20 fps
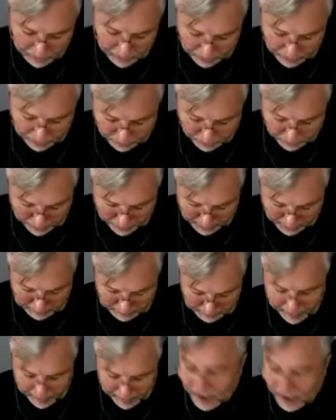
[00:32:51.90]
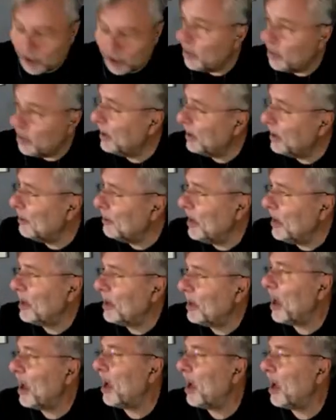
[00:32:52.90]
good to explain you a little
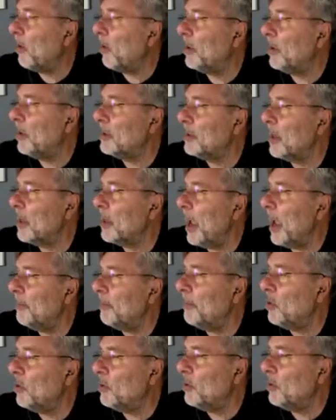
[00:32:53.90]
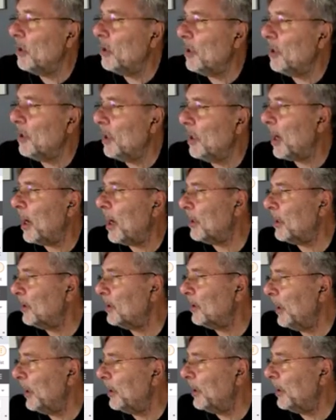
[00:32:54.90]
bit how is the MQTT
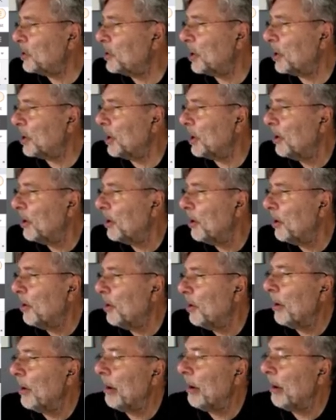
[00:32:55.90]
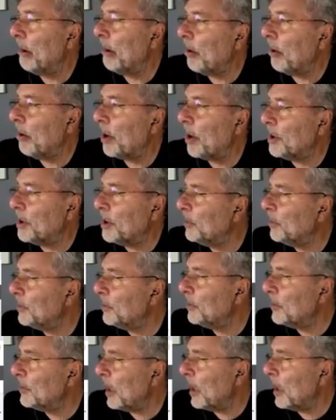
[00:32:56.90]
architecture, or
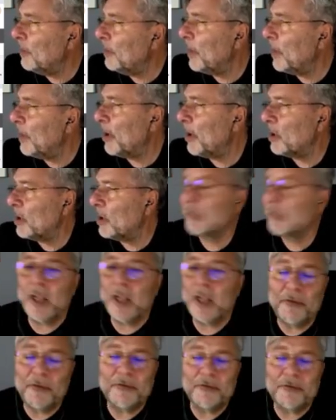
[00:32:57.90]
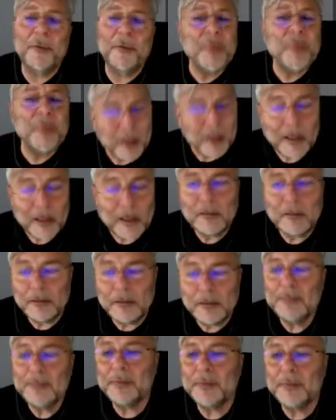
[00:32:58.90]
to study by yourself.
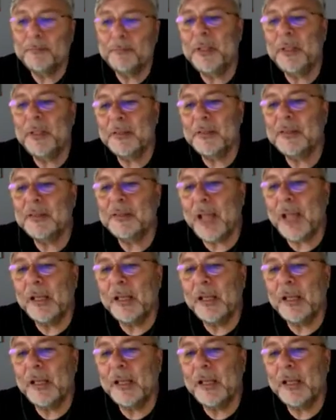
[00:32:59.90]
Please